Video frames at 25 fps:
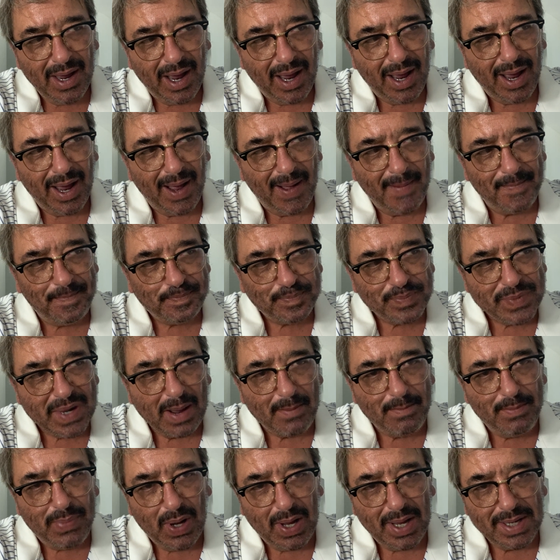
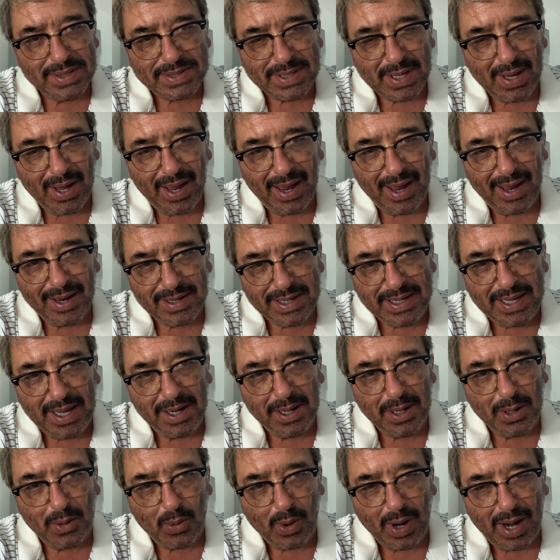But
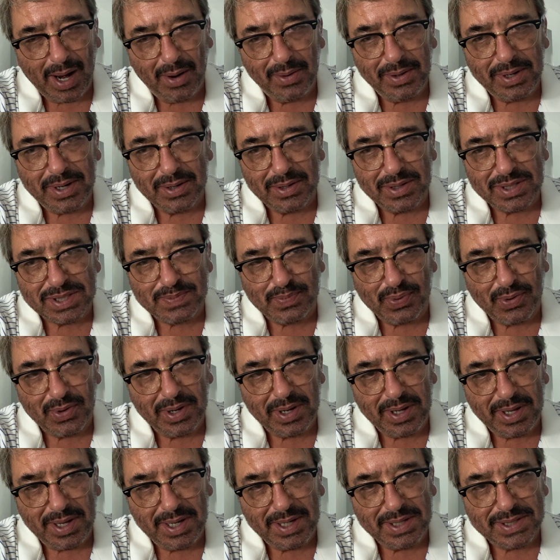getting around here is pretty
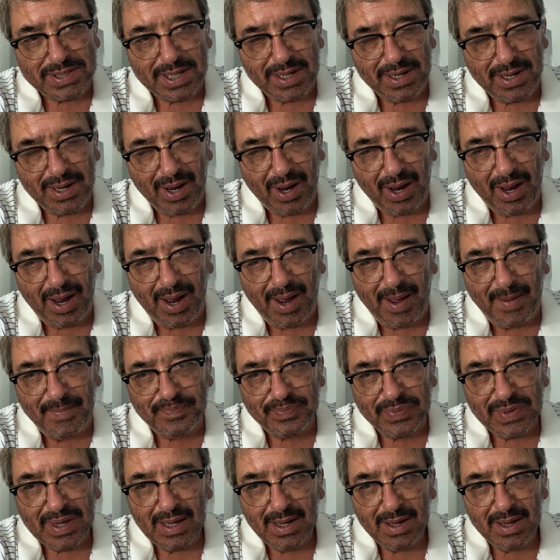easy.
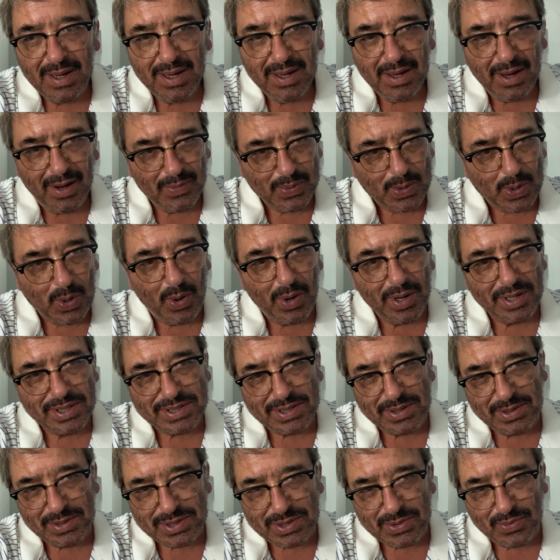Of course,
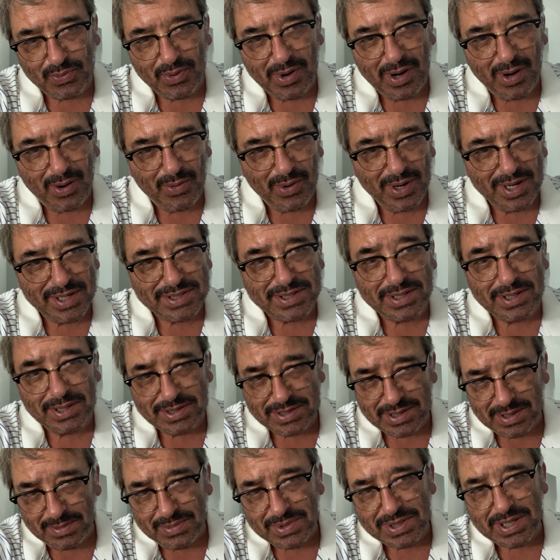there's railway
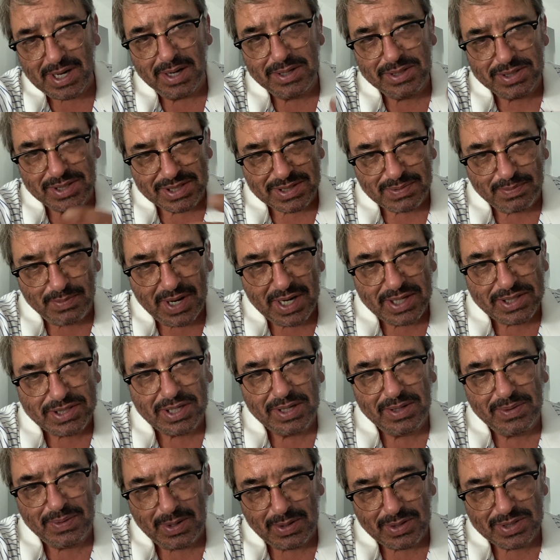systems. I just
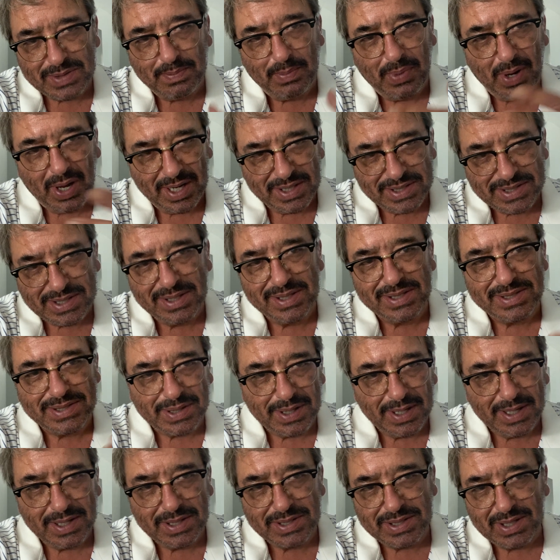mentioned there's buses,
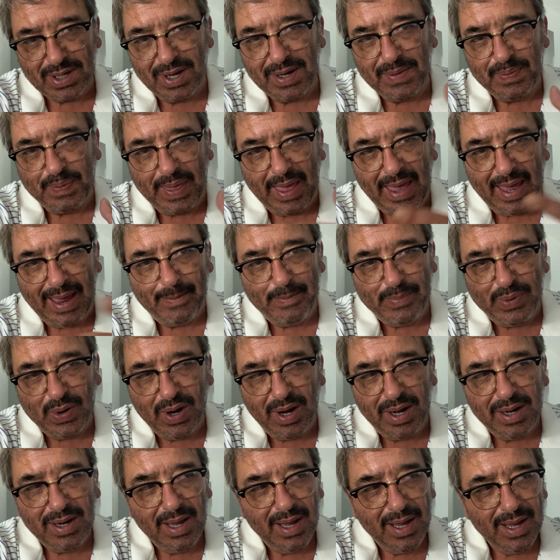things like that.
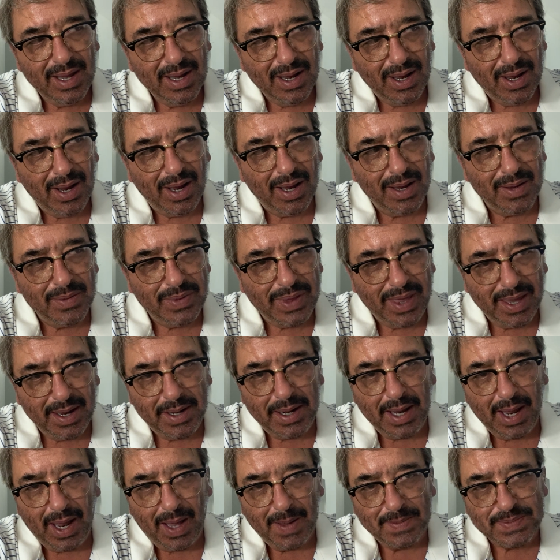But it
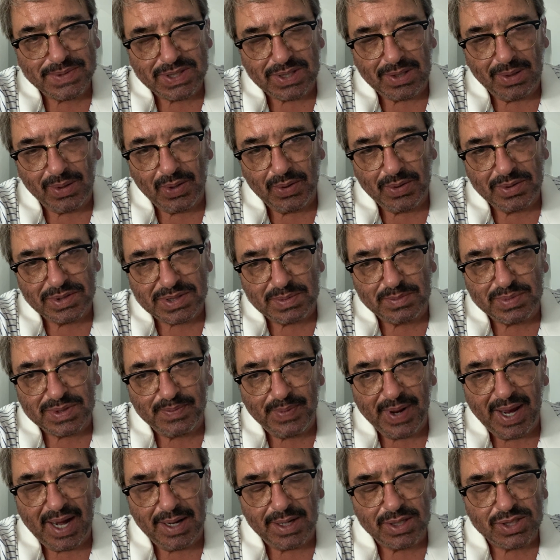helps to learn some
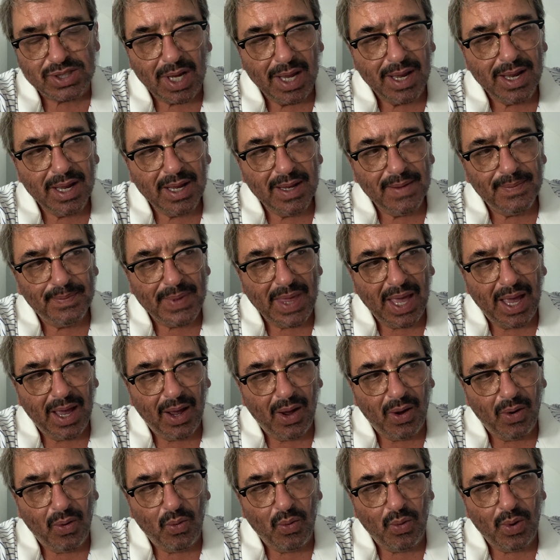Spanish.
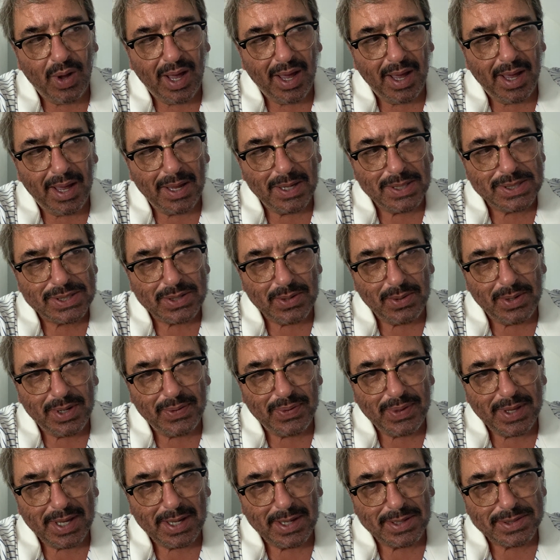Now, is there
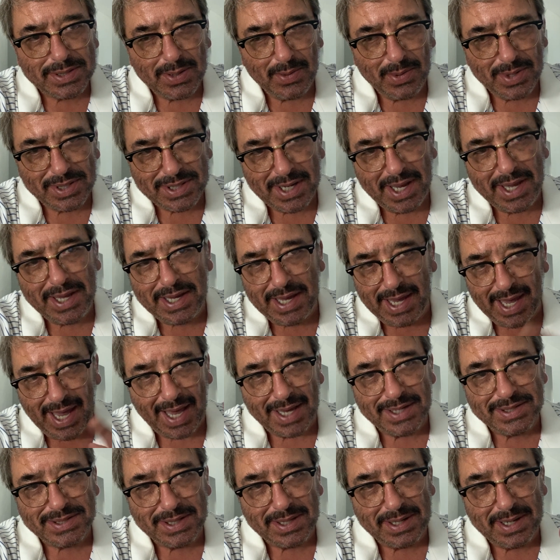anything else I want to say?
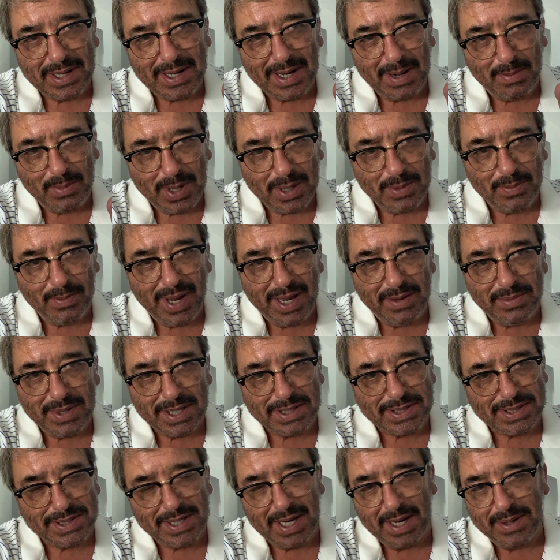Yes. And I'm going to maybe
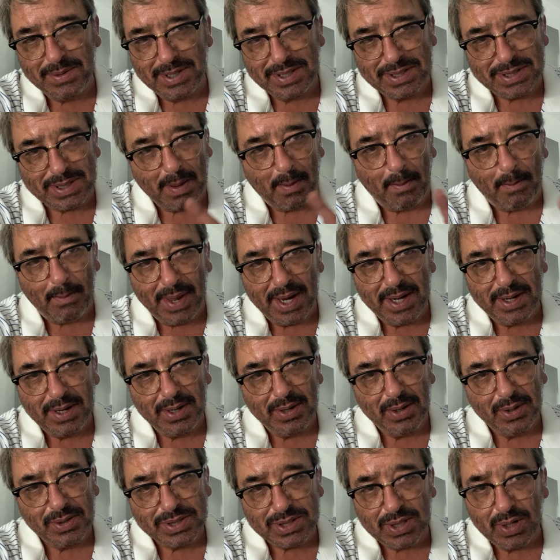extend this a minute
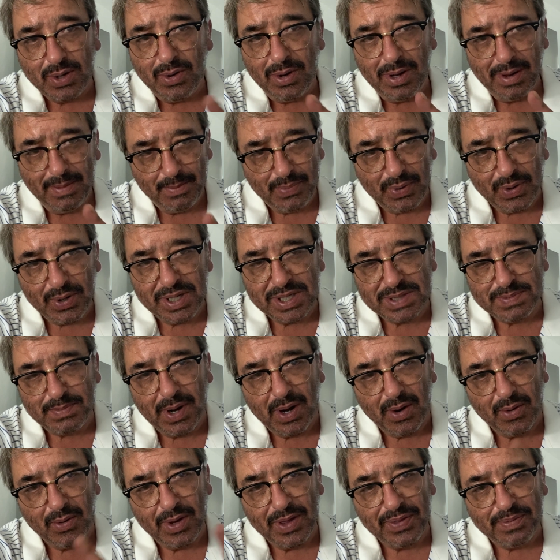or two. Please
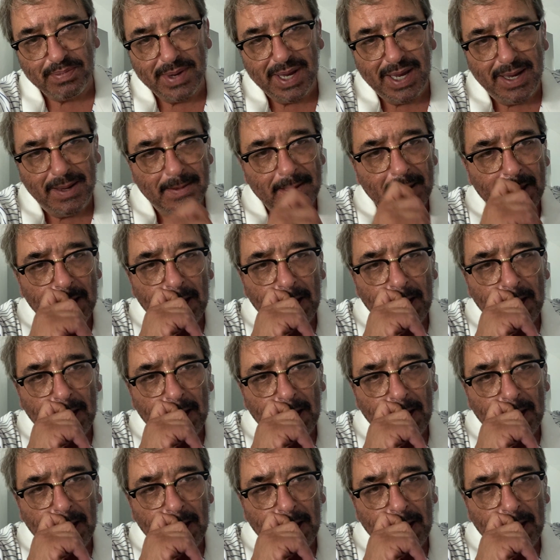bear with me.